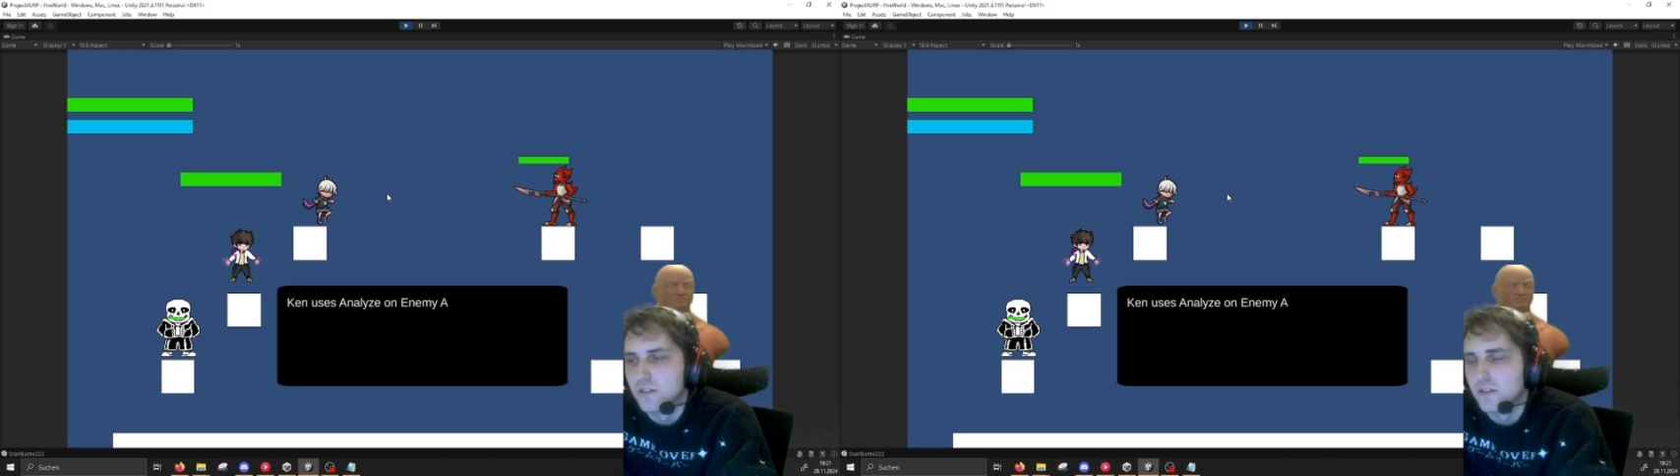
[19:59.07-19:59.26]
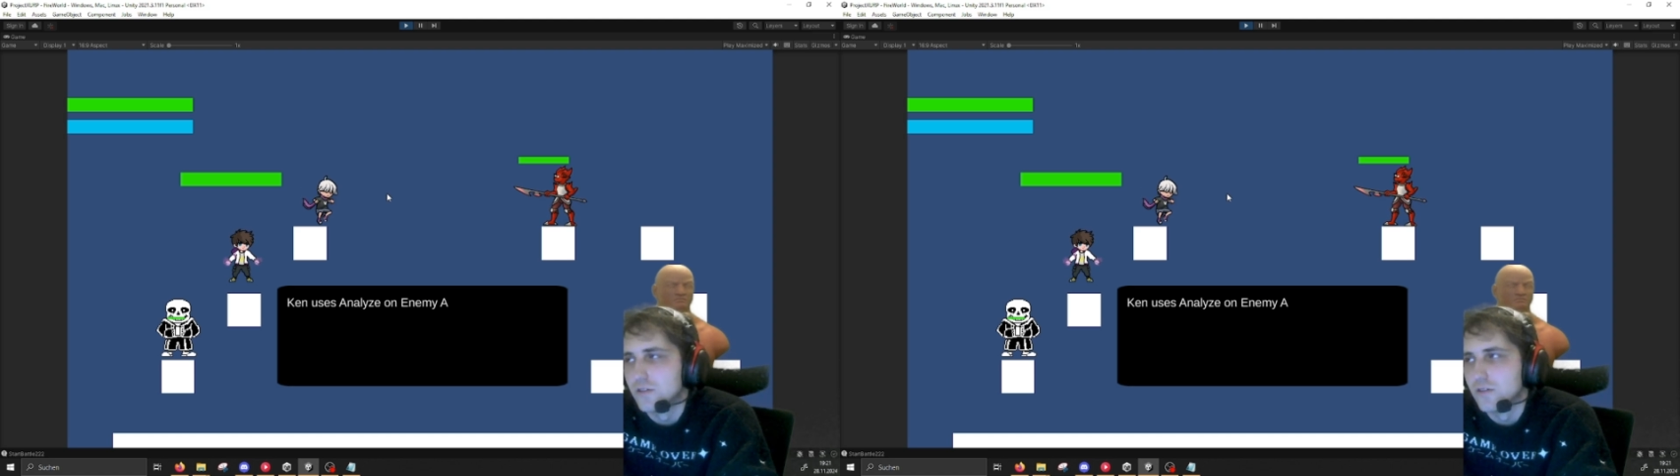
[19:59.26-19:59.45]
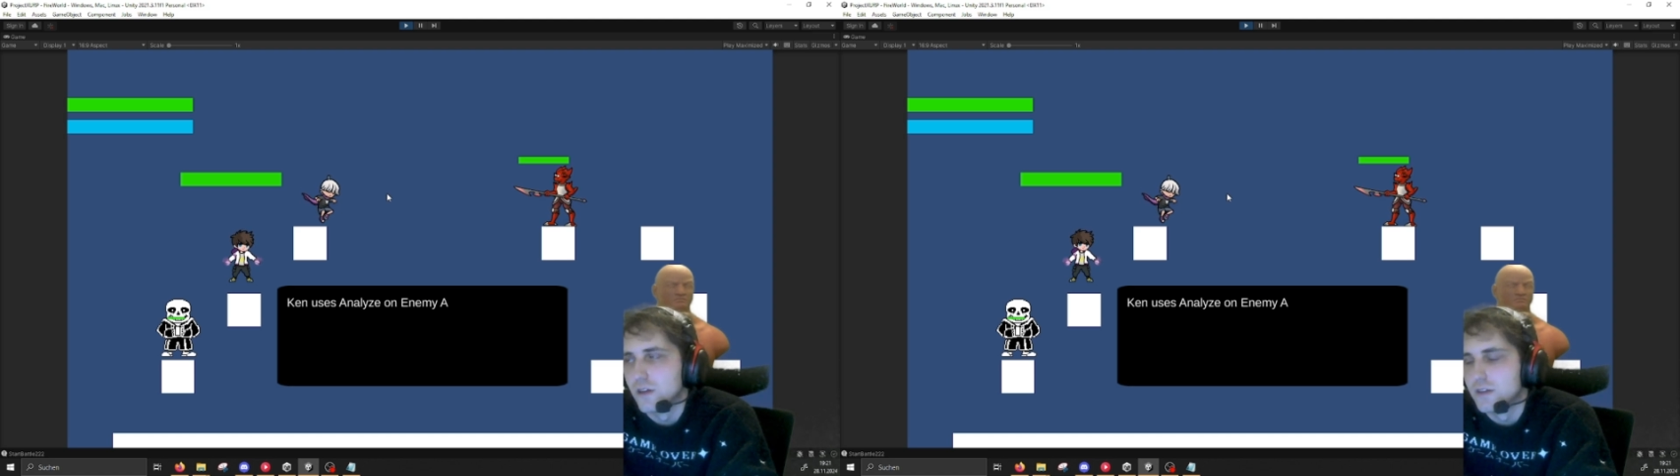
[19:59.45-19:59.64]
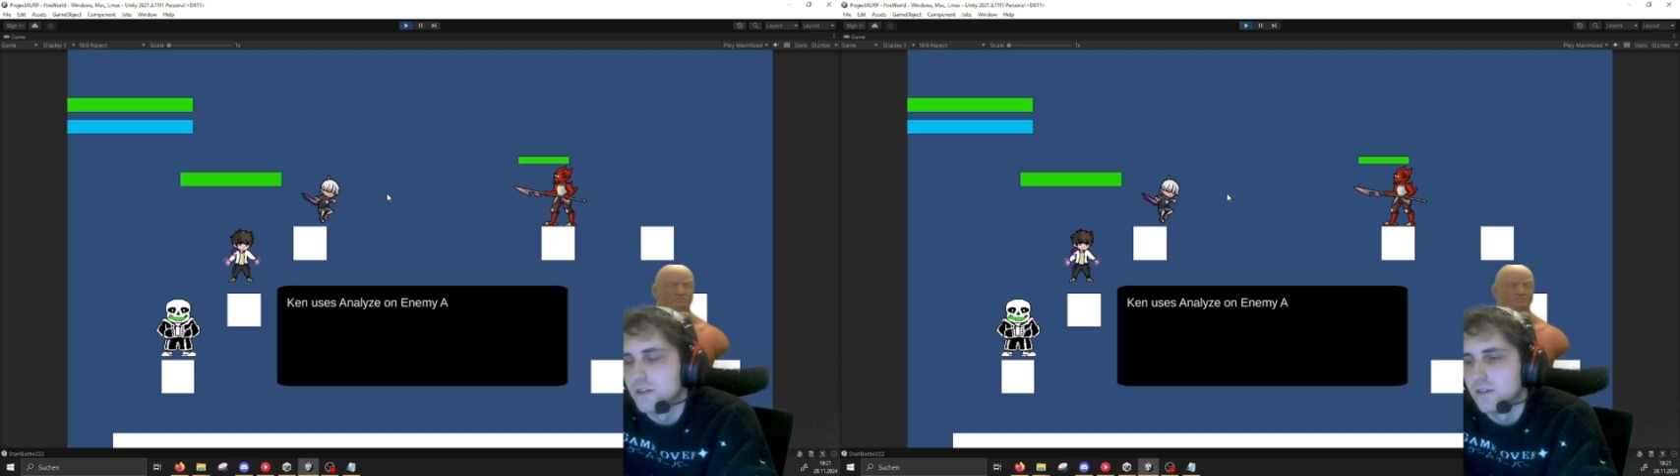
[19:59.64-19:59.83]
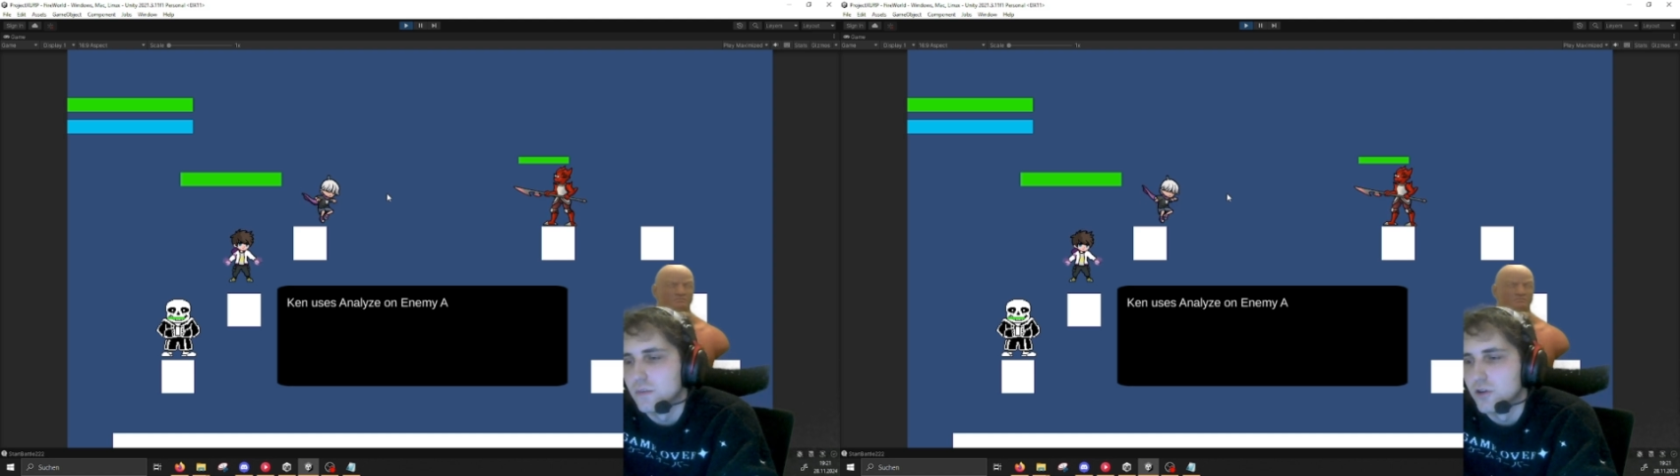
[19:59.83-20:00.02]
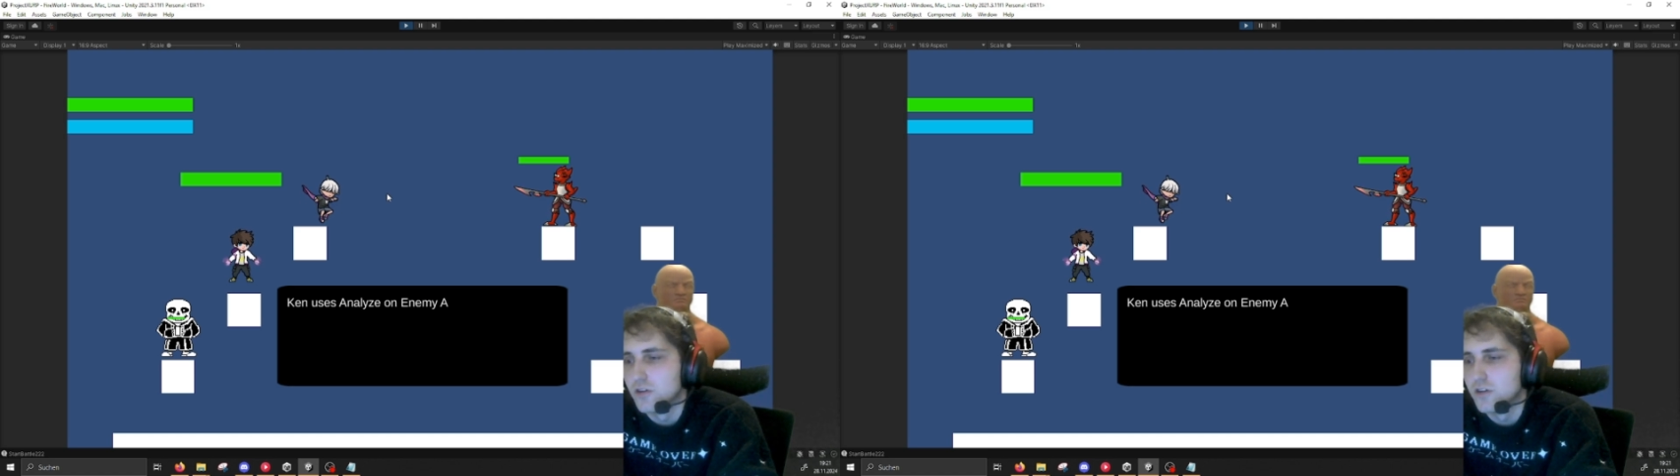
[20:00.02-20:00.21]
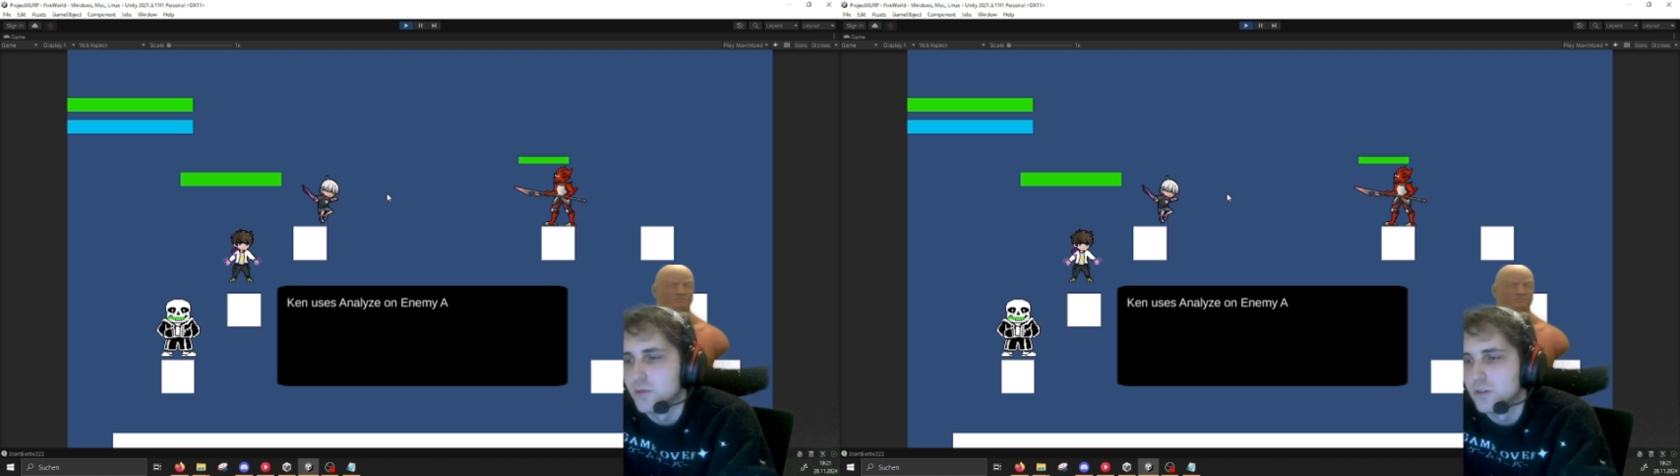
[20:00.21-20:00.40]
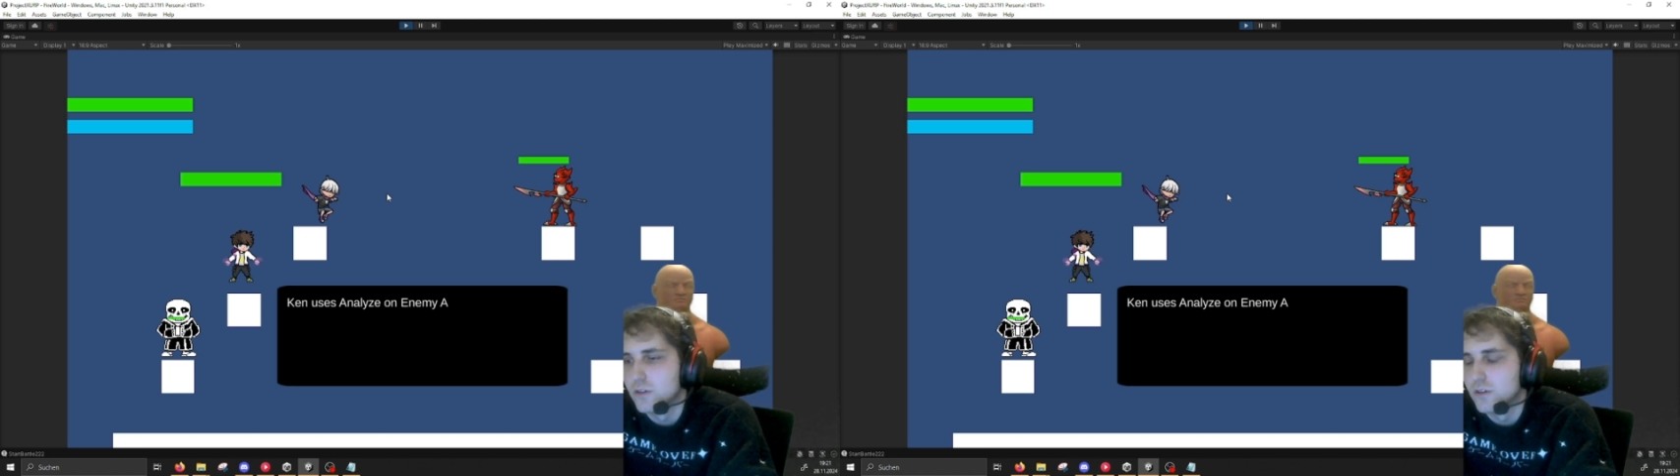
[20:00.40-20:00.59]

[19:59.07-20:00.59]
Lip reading: So as in Pokemon